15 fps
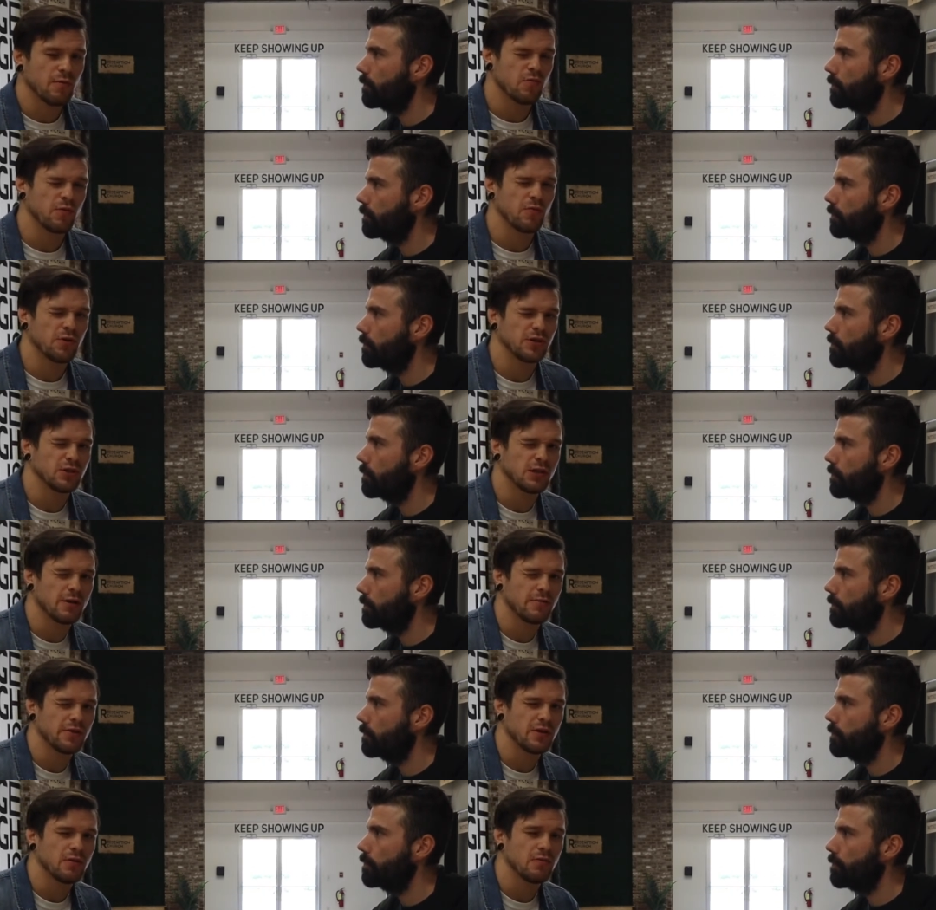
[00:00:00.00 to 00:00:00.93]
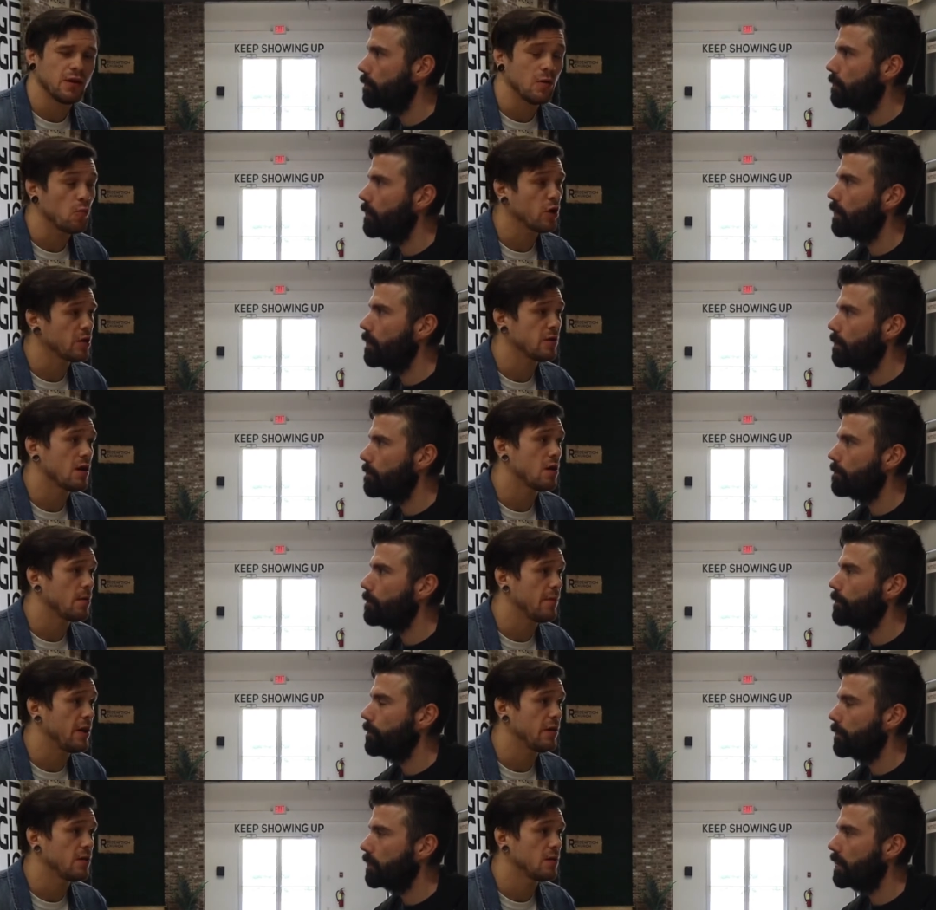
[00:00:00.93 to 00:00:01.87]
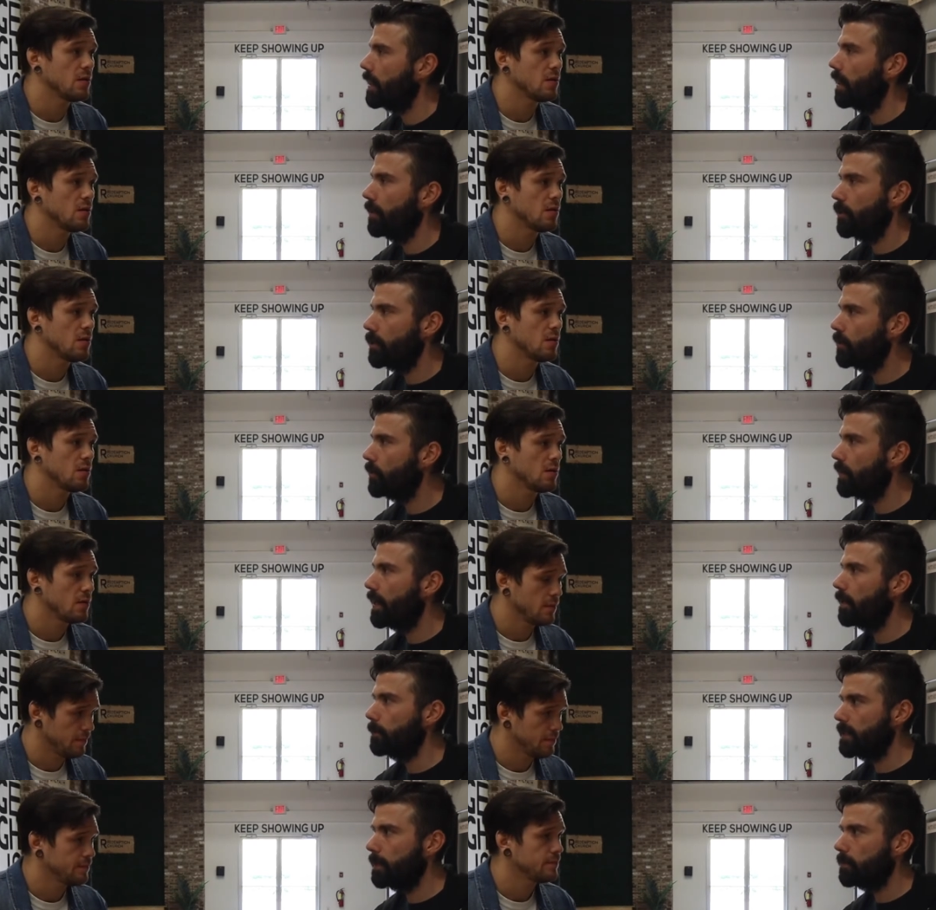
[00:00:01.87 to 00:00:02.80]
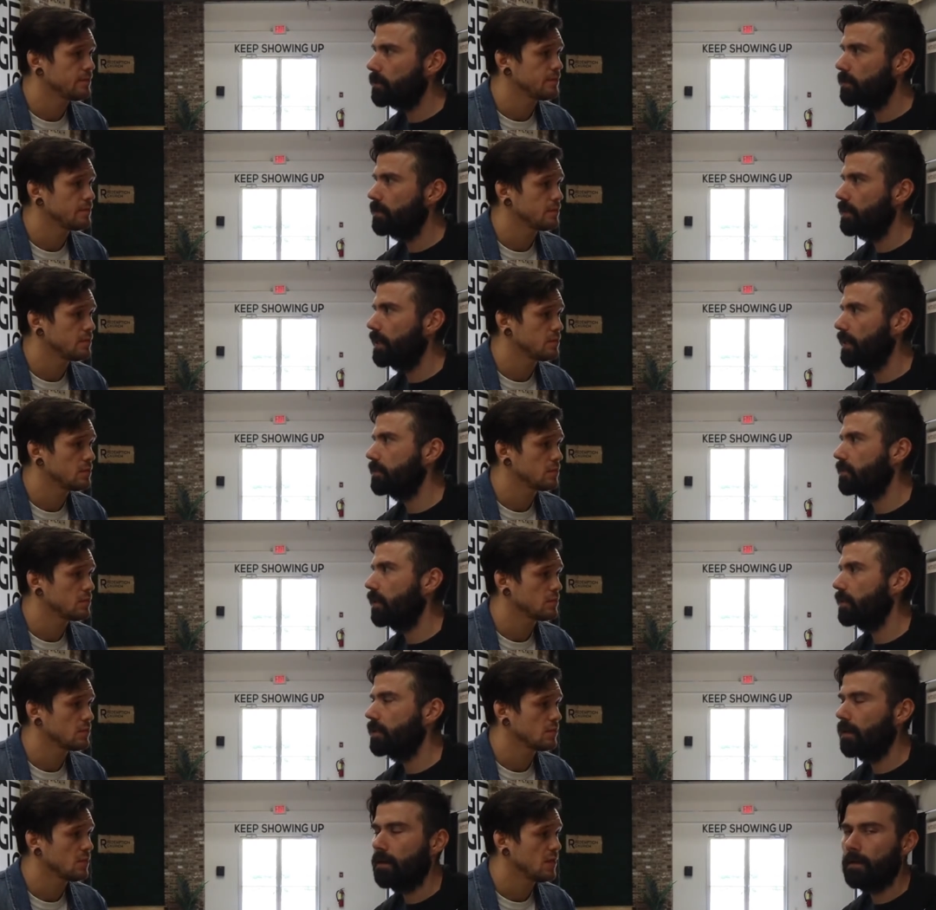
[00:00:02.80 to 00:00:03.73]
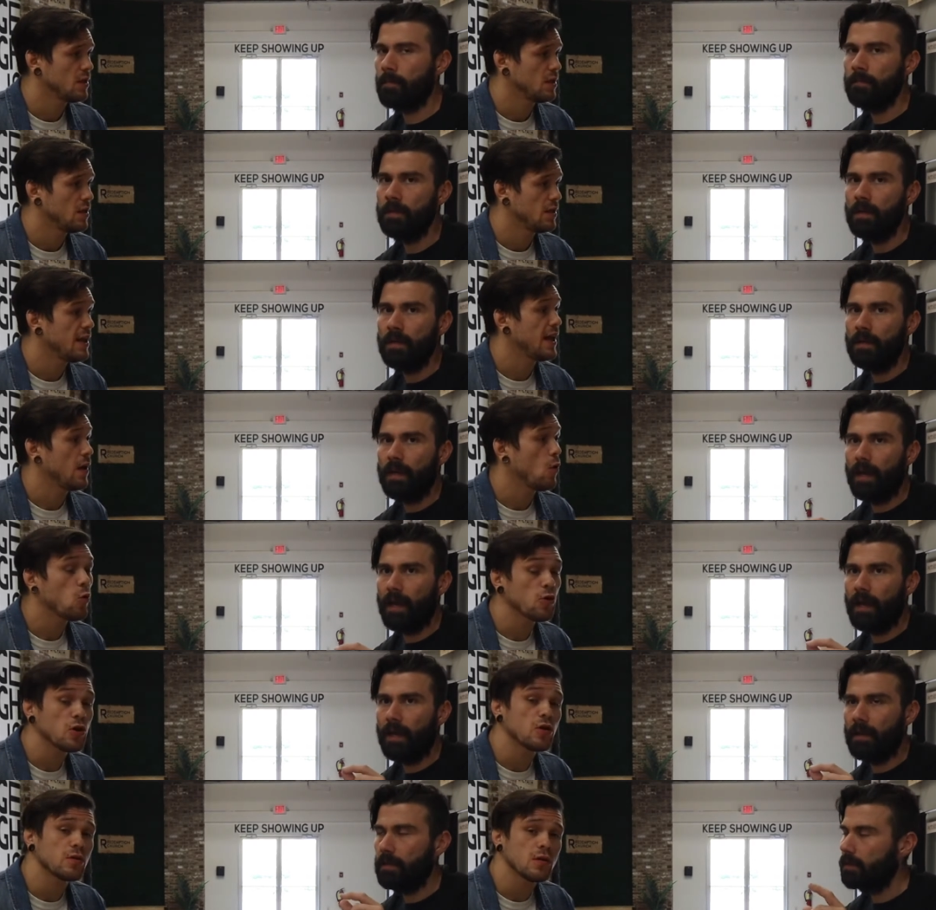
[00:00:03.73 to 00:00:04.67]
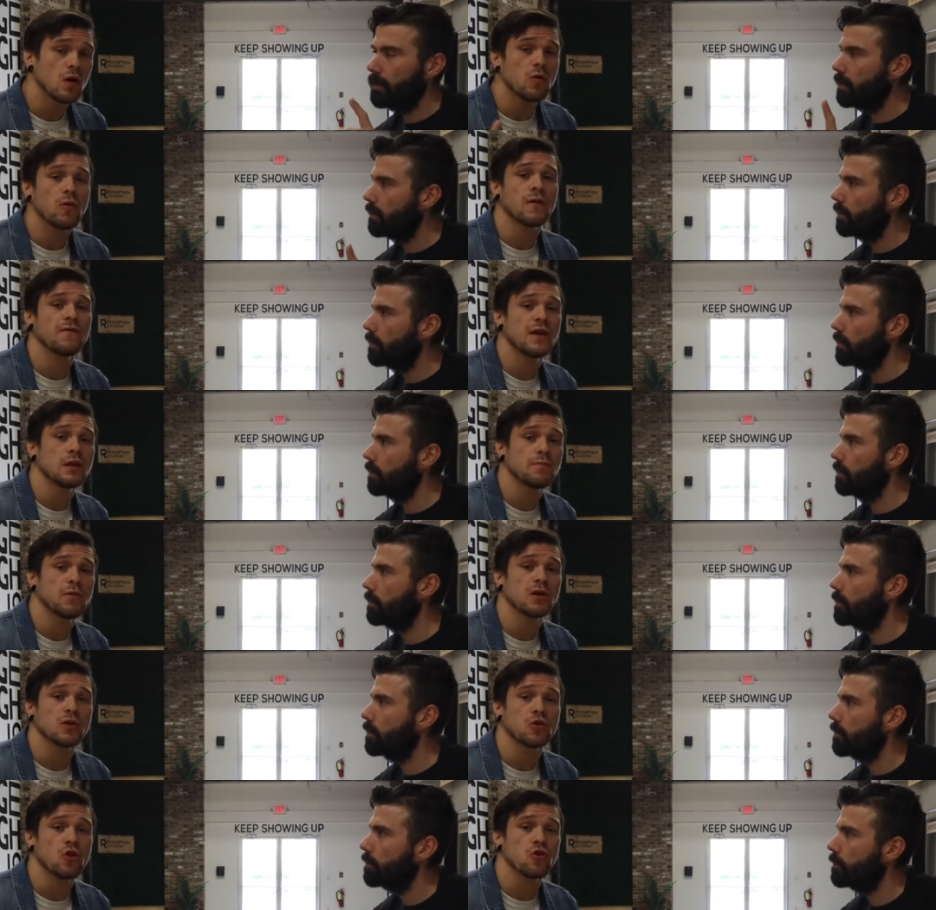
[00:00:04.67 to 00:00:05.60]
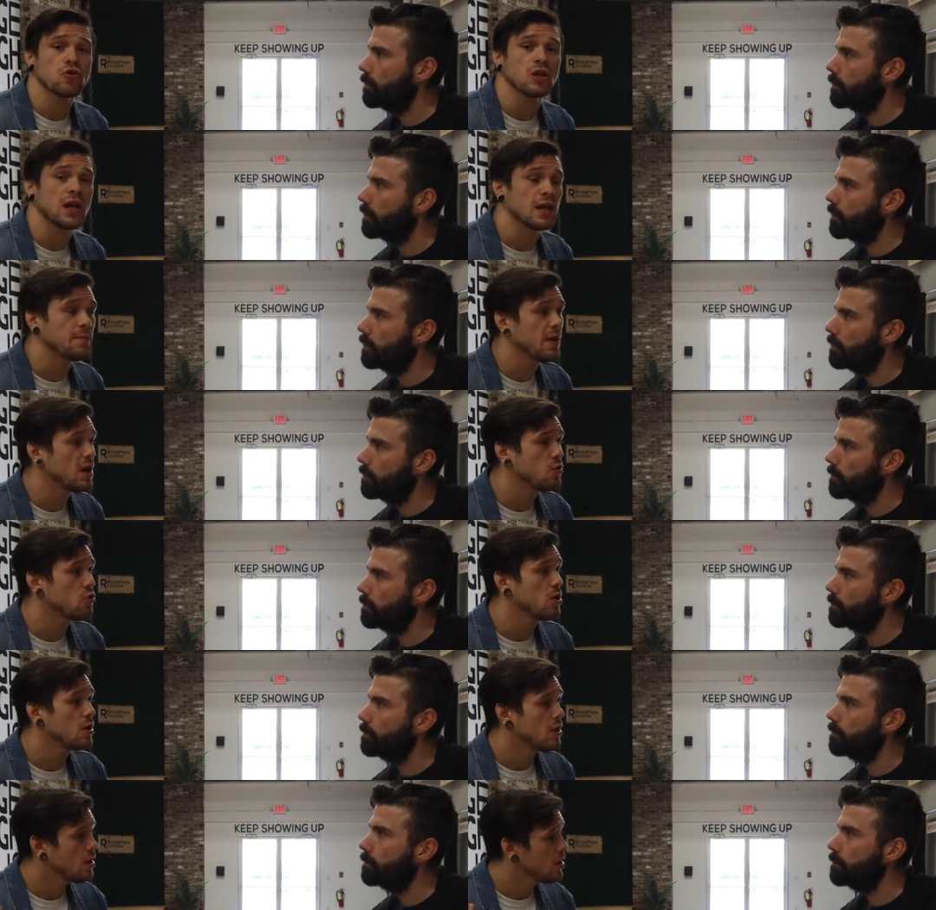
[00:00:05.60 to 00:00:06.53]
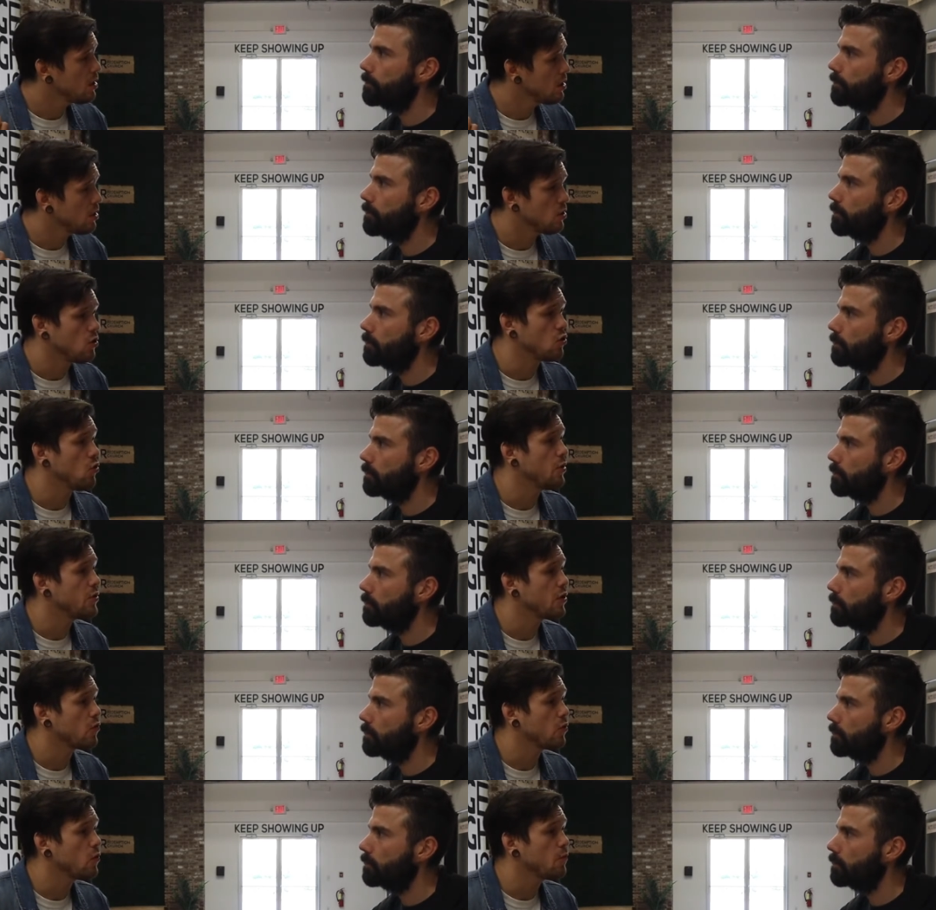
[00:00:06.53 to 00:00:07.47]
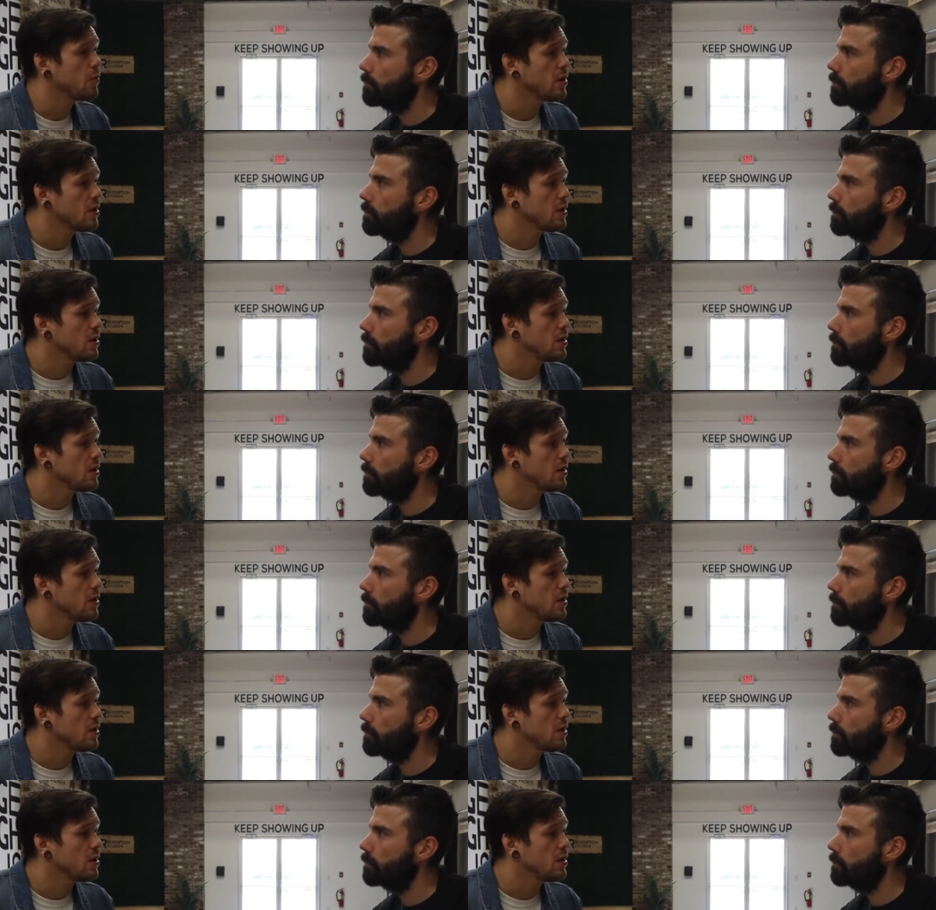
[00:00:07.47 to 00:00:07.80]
Speaker 1: which one really stuck with you, and we're going to talk about it.
Speaker 2: Yeah, you can do that at redemptiontx.com. Yeah, or
Speaker 1: go to our Facebook Church Connect page, join the group,